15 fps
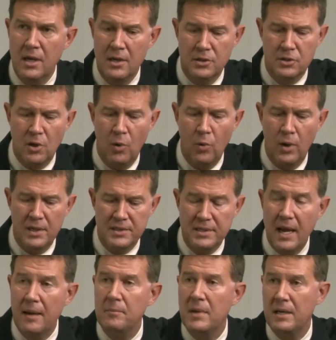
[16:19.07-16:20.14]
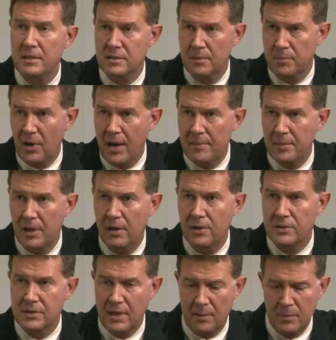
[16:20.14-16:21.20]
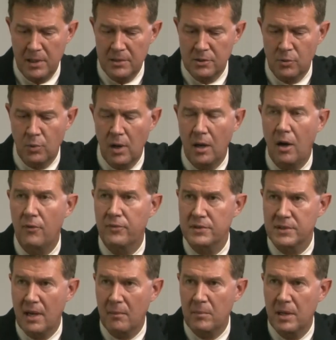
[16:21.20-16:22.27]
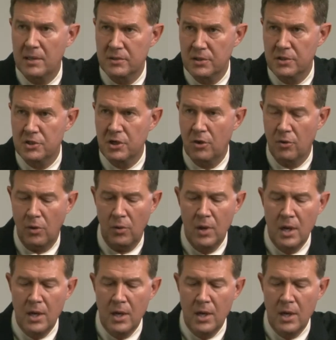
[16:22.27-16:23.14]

So a segment is the primary, a segment is the runoff, a segment is the general.